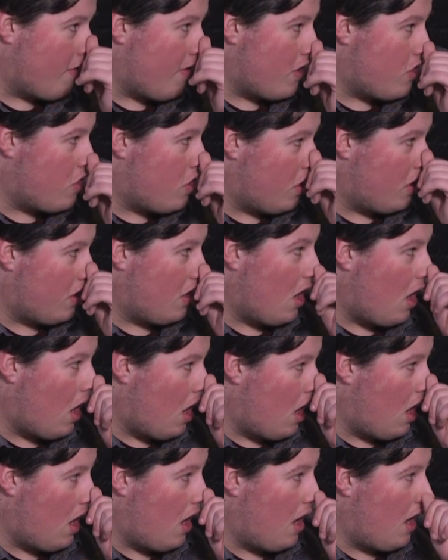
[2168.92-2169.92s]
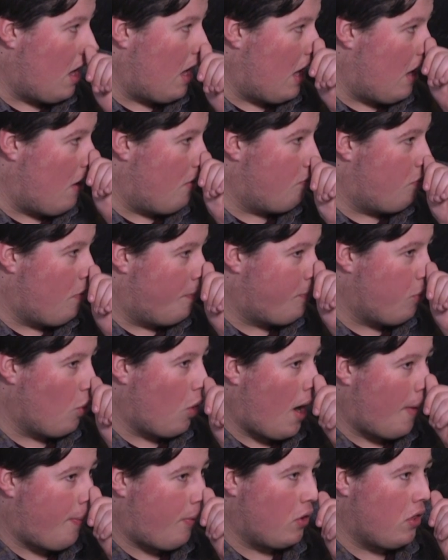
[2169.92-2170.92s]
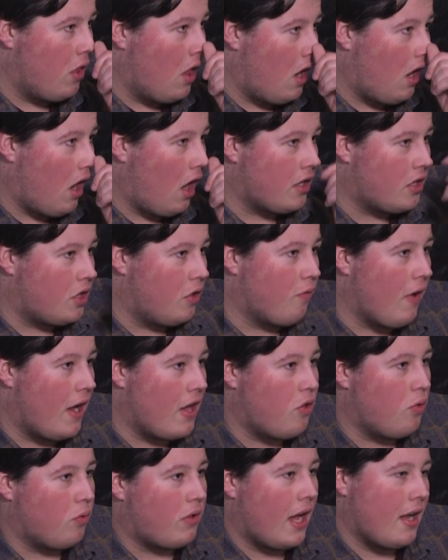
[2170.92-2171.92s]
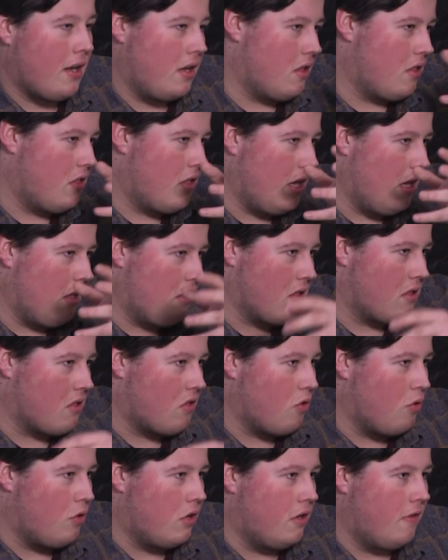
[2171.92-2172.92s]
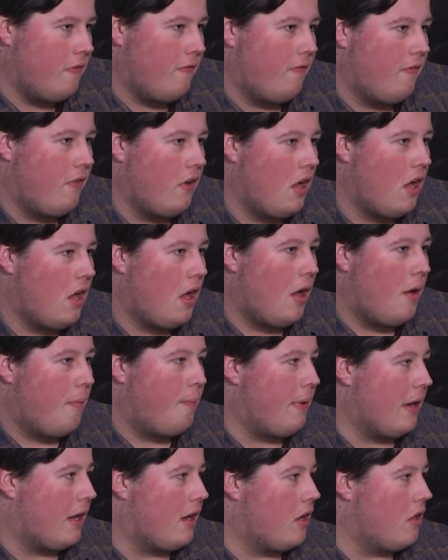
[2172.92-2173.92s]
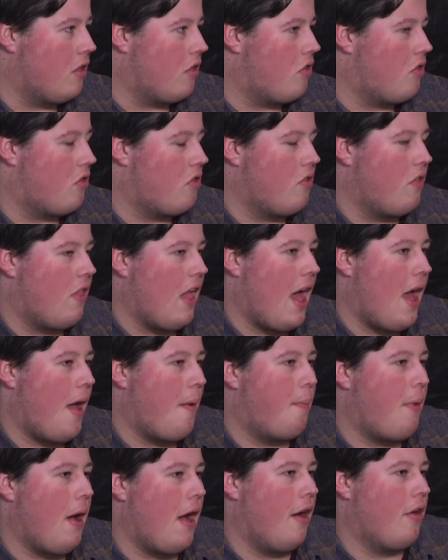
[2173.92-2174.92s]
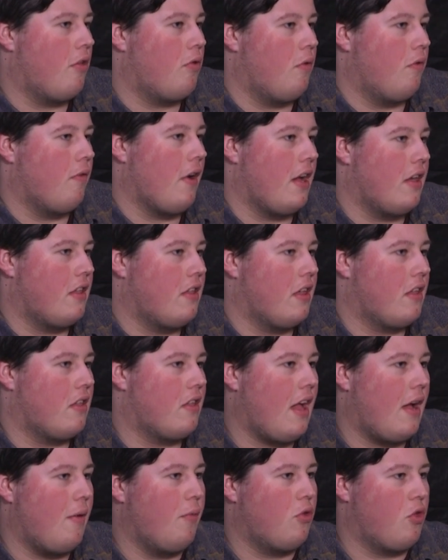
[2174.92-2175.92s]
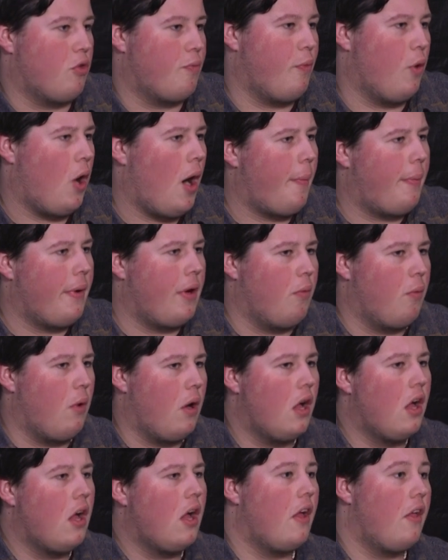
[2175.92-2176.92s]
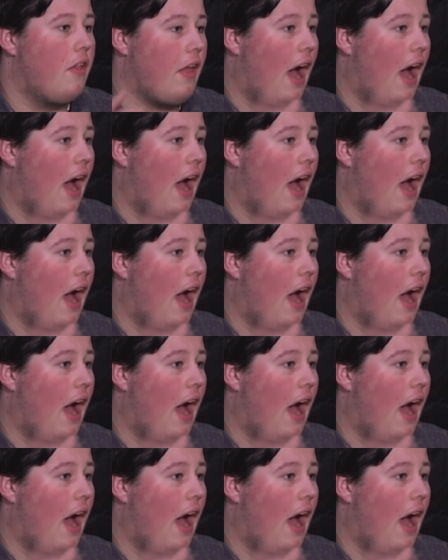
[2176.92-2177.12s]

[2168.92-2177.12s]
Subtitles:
generation were brought up on the racial tendencies and sort of because their parents were racist, they were just brought up in a what